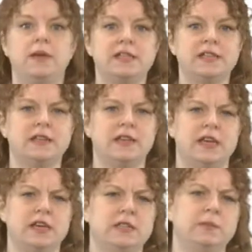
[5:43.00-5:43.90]

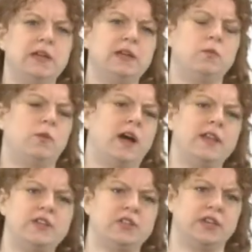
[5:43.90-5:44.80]
Basically, explain
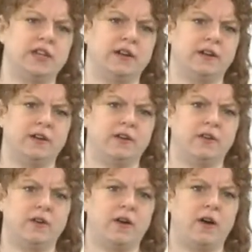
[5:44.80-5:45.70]
why they should care.
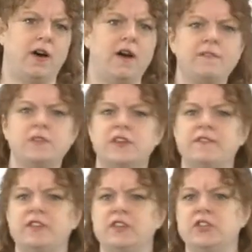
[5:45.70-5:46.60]
Offer
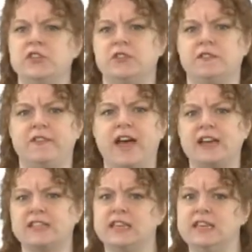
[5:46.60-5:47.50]
definitions or
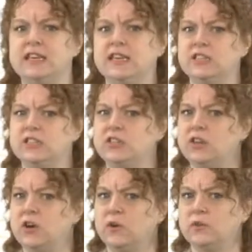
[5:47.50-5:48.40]
facts they need to
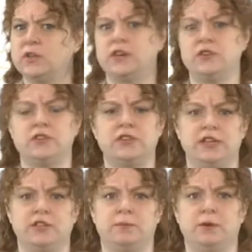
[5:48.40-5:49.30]
know to
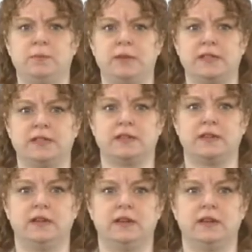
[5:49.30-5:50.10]
understand your purpose.